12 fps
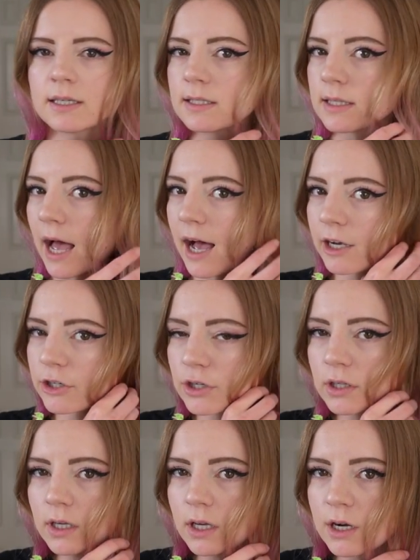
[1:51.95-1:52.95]
is
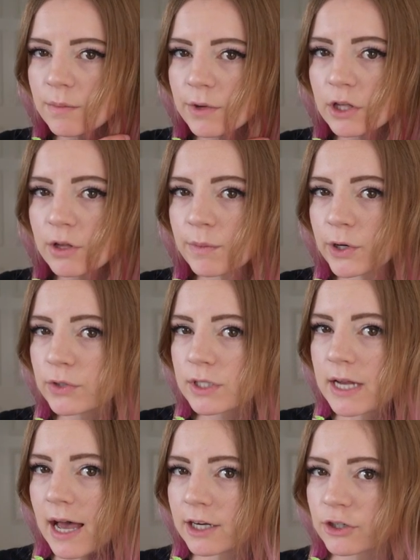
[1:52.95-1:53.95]
actually gonna be the most
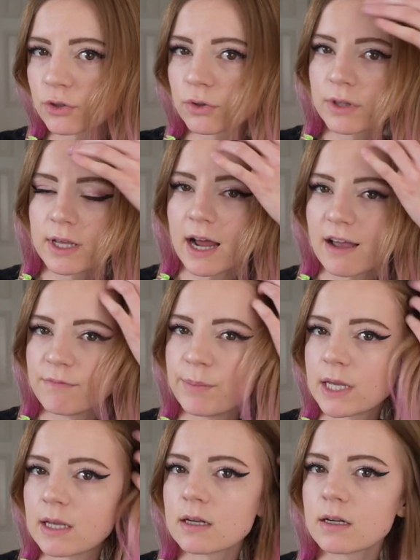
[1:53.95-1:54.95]
natural that I've
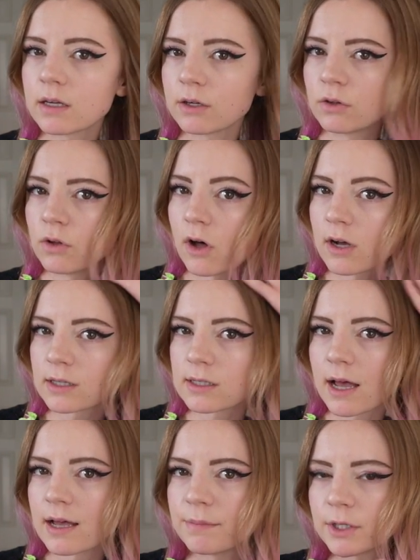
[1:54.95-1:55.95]
been in a long
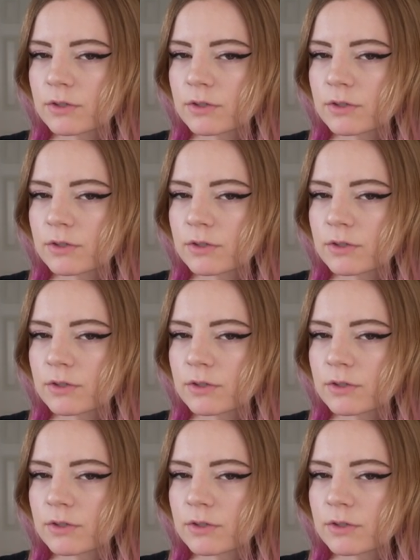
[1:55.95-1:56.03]
time.